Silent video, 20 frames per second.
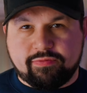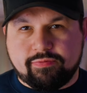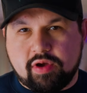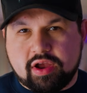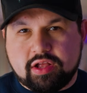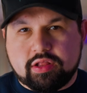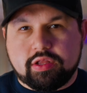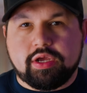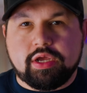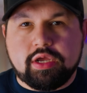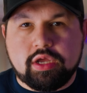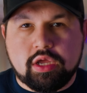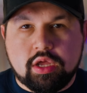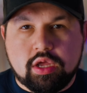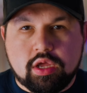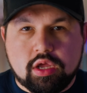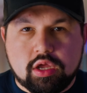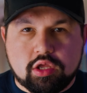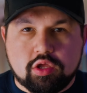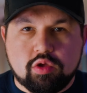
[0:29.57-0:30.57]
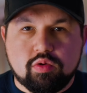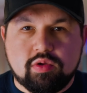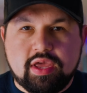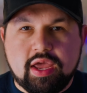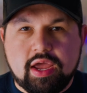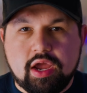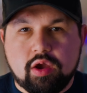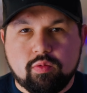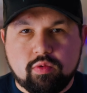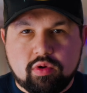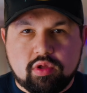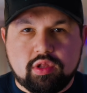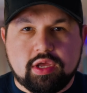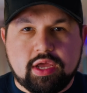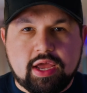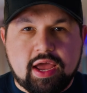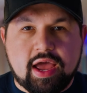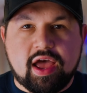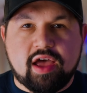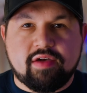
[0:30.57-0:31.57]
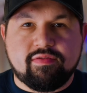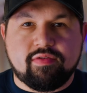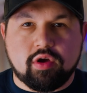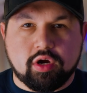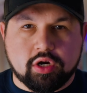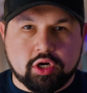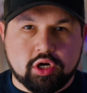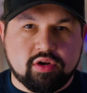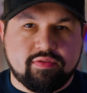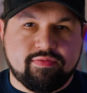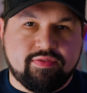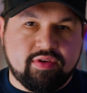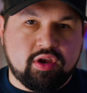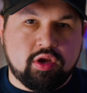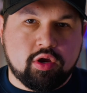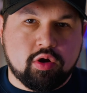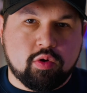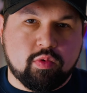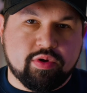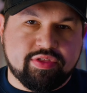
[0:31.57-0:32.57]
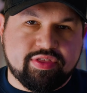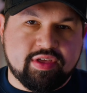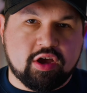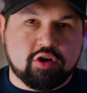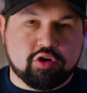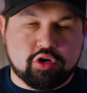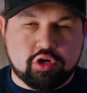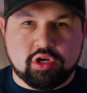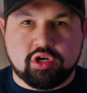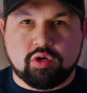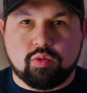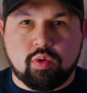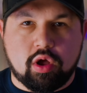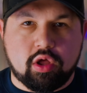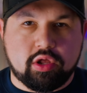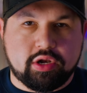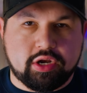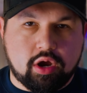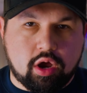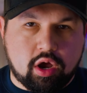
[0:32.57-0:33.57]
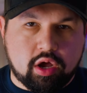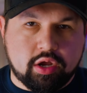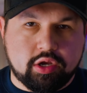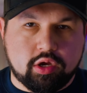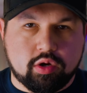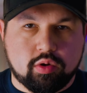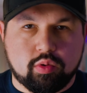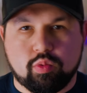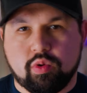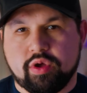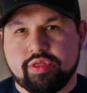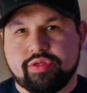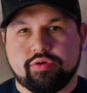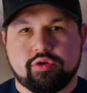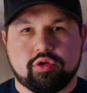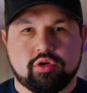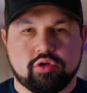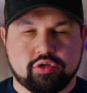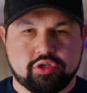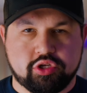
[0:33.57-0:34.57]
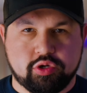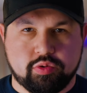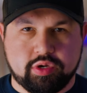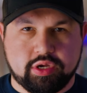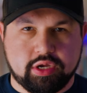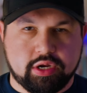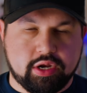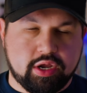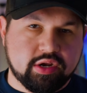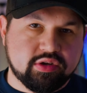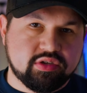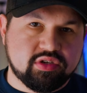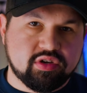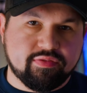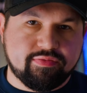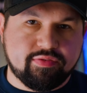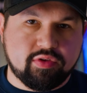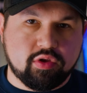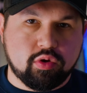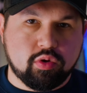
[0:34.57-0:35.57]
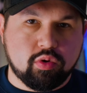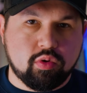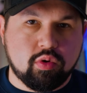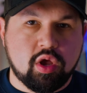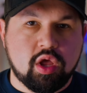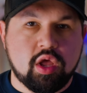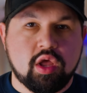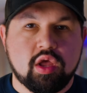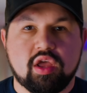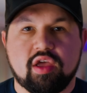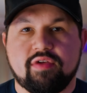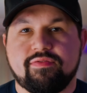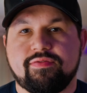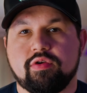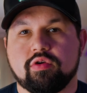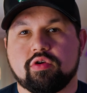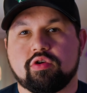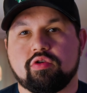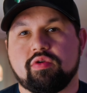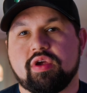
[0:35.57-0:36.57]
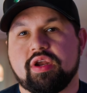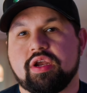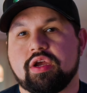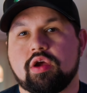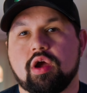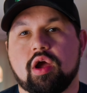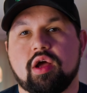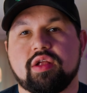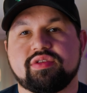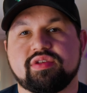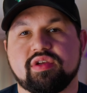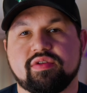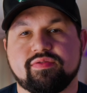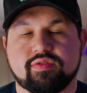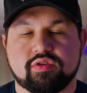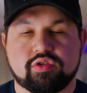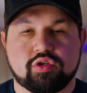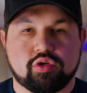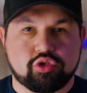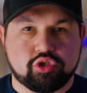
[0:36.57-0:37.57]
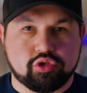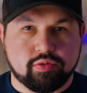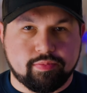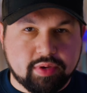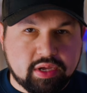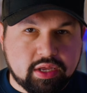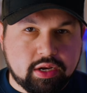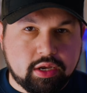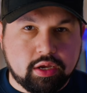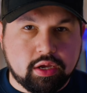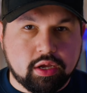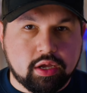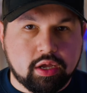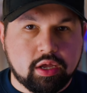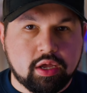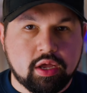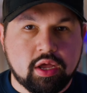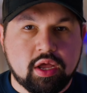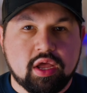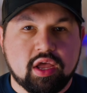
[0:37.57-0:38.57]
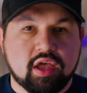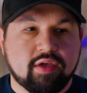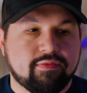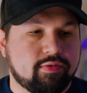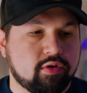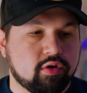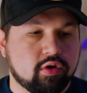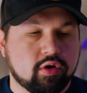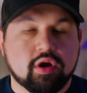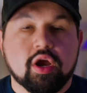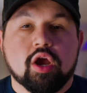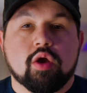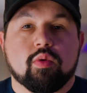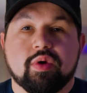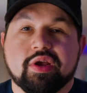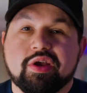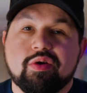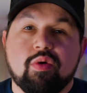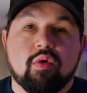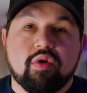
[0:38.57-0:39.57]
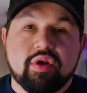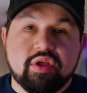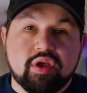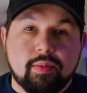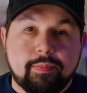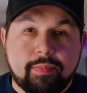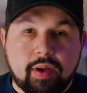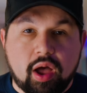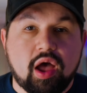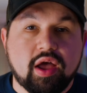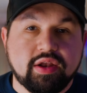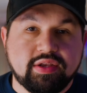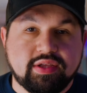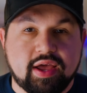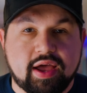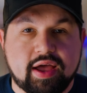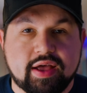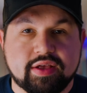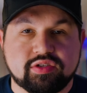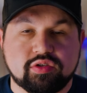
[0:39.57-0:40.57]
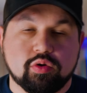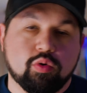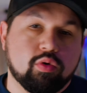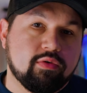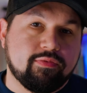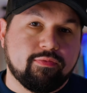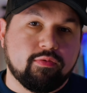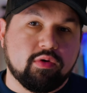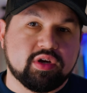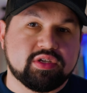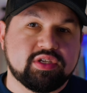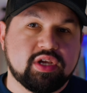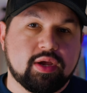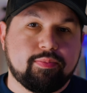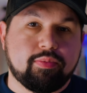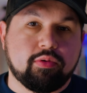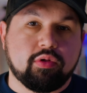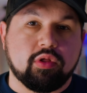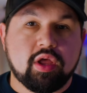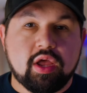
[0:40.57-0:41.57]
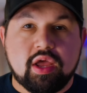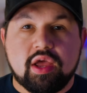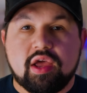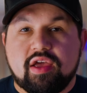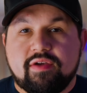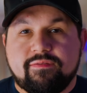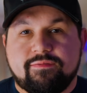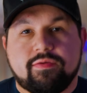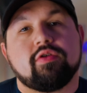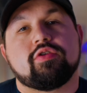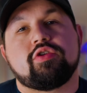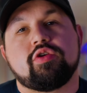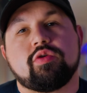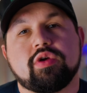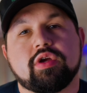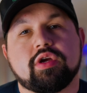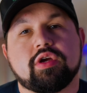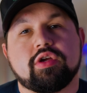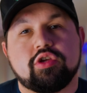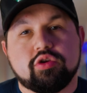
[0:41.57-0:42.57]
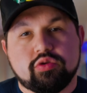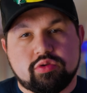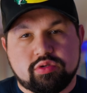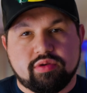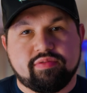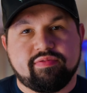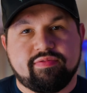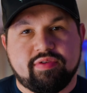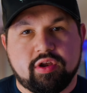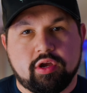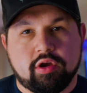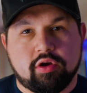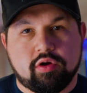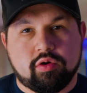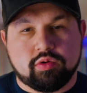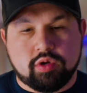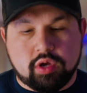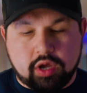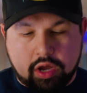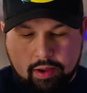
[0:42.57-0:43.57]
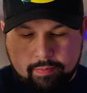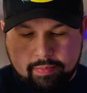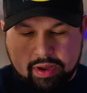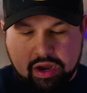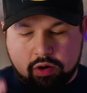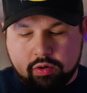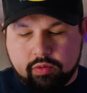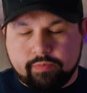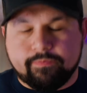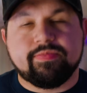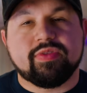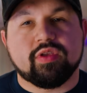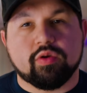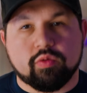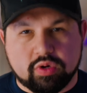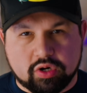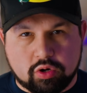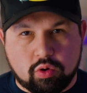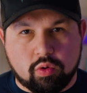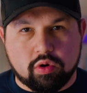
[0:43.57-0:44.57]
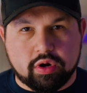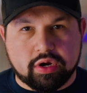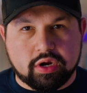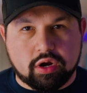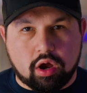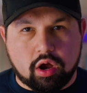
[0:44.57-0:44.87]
frankly, you can't really have a good video without good quality audio, whether you're doing an interview, if you're creating content for social media, if you're recording a podcast, or for example, if you're doing a YouTube video about recording